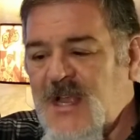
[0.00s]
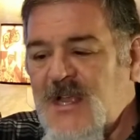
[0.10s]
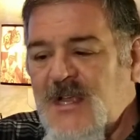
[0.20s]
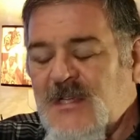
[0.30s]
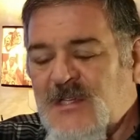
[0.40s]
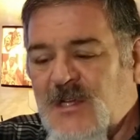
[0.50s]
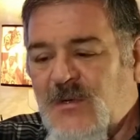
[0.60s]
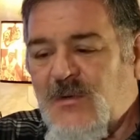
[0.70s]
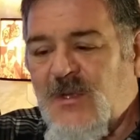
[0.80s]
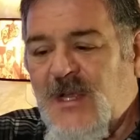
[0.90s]
So
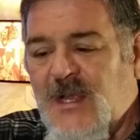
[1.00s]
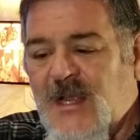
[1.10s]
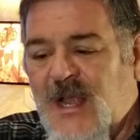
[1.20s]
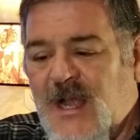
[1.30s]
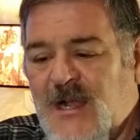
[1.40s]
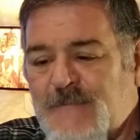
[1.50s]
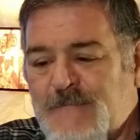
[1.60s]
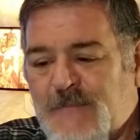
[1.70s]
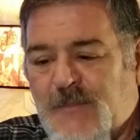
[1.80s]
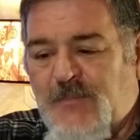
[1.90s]

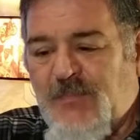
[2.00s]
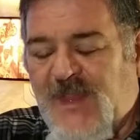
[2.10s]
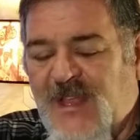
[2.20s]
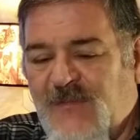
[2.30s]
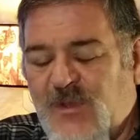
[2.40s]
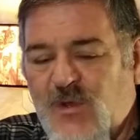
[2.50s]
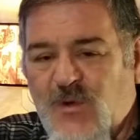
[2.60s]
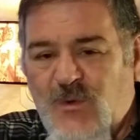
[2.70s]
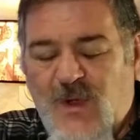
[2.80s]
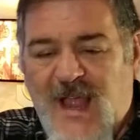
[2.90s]
if you
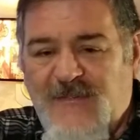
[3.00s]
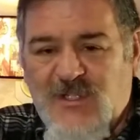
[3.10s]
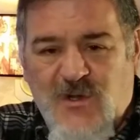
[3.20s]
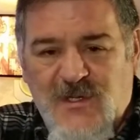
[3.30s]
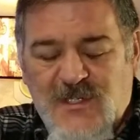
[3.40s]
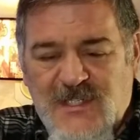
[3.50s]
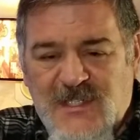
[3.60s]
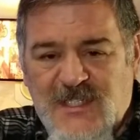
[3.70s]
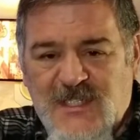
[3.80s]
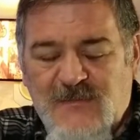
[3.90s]
have a charging
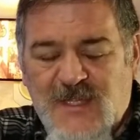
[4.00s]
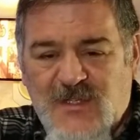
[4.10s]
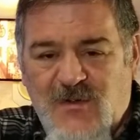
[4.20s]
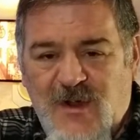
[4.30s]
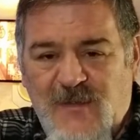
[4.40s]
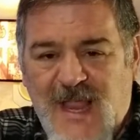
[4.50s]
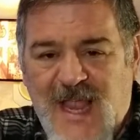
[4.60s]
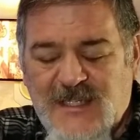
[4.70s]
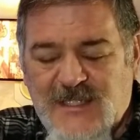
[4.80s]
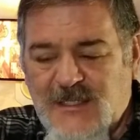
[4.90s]
system that's already
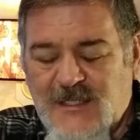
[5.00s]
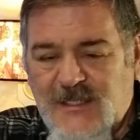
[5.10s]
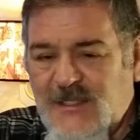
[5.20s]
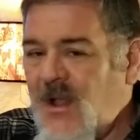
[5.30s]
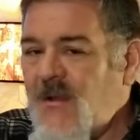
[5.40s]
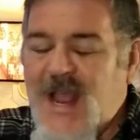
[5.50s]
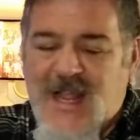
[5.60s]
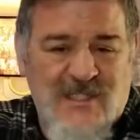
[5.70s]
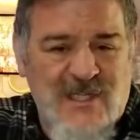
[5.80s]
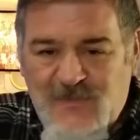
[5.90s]
maxed, don't add
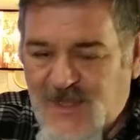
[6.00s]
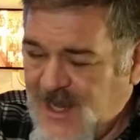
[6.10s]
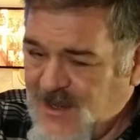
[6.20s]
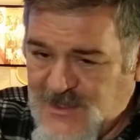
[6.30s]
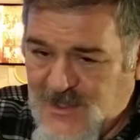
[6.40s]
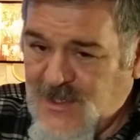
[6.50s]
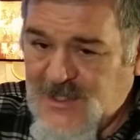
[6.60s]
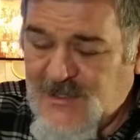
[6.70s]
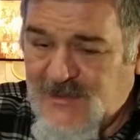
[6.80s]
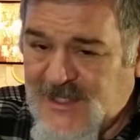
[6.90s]
something else onto
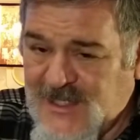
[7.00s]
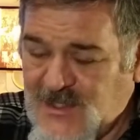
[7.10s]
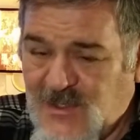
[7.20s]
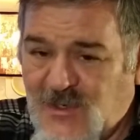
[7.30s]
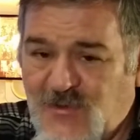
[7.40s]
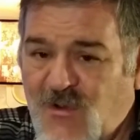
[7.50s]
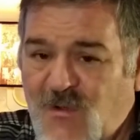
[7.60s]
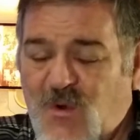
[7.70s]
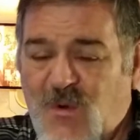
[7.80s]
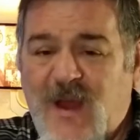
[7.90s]
it that's going to draw more
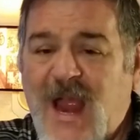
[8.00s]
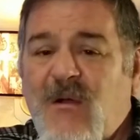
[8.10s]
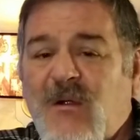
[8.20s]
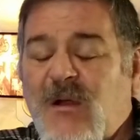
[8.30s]
power,